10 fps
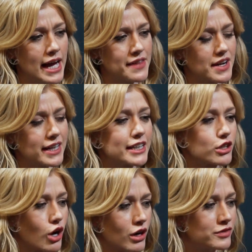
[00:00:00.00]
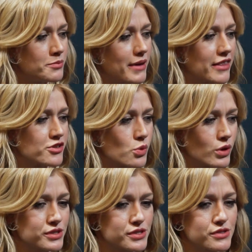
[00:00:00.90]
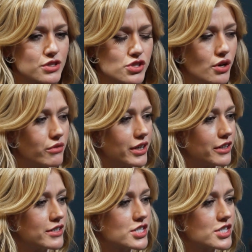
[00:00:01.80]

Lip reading: And then I get a call from Beth Schwartz, who's the showrunner,